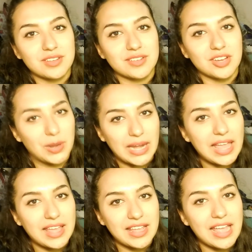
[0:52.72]
current
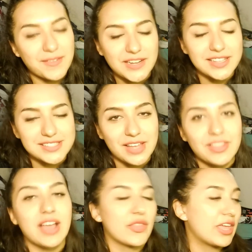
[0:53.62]
evidence of
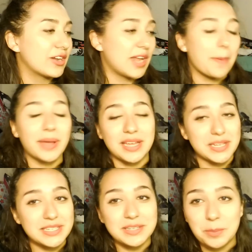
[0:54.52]
that on the internet, but
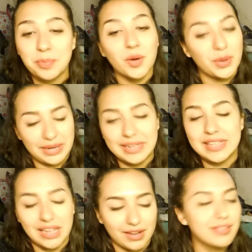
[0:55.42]
boy,
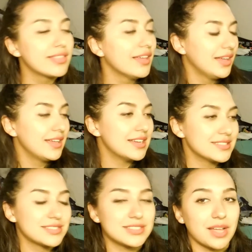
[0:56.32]
yes.
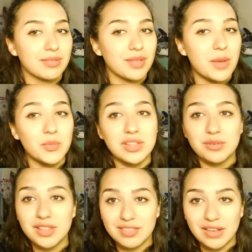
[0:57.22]
And stuff. So I'm really,
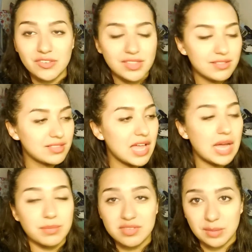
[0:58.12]
really excited for this.
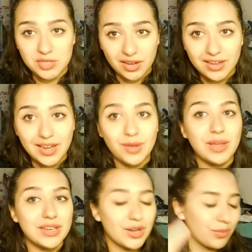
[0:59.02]
I'm gonna stop talking now
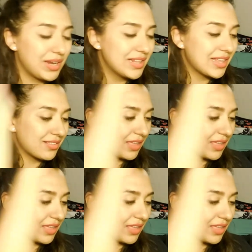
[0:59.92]
and you know what let's